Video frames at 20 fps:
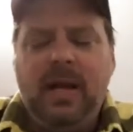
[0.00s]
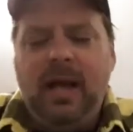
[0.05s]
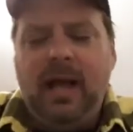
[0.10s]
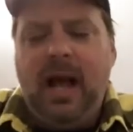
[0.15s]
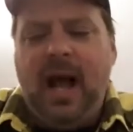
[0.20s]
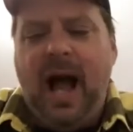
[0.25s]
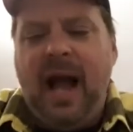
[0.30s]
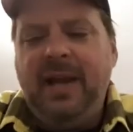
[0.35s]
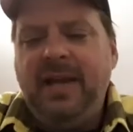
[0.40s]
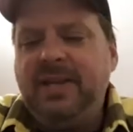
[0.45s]

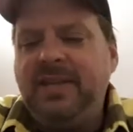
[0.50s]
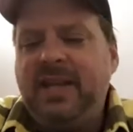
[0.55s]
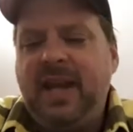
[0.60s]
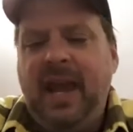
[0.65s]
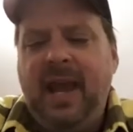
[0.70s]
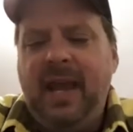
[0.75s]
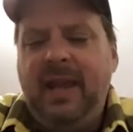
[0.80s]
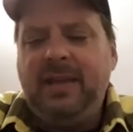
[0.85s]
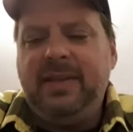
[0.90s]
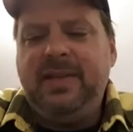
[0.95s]
I just
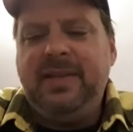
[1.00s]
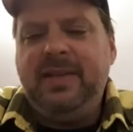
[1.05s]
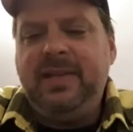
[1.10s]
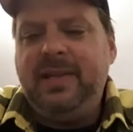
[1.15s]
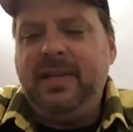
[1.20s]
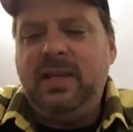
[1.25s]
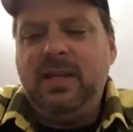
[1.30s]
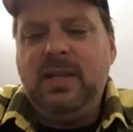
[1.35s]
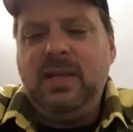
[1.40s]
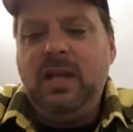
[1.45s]

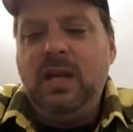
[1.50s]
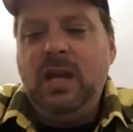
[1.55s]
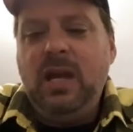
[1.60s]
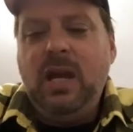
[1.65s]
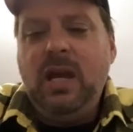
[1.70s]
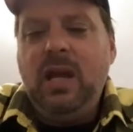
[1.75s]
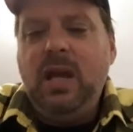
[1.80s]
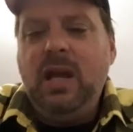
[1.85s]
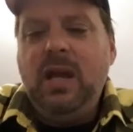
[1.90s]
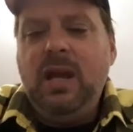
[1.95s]
can't.
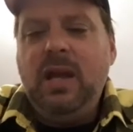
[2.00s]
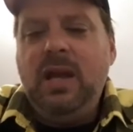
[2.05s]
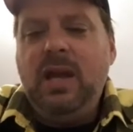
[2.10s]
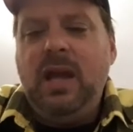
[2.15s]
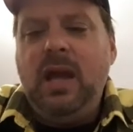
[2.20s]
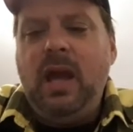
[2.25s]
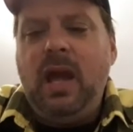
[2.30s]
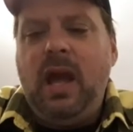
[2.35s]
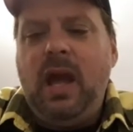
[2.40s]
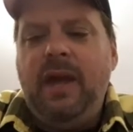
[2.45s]

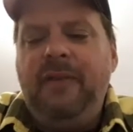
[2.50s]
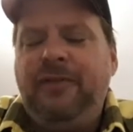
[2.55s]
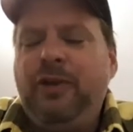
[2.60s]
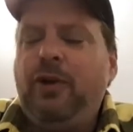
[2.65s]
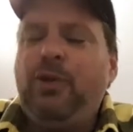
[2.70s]
If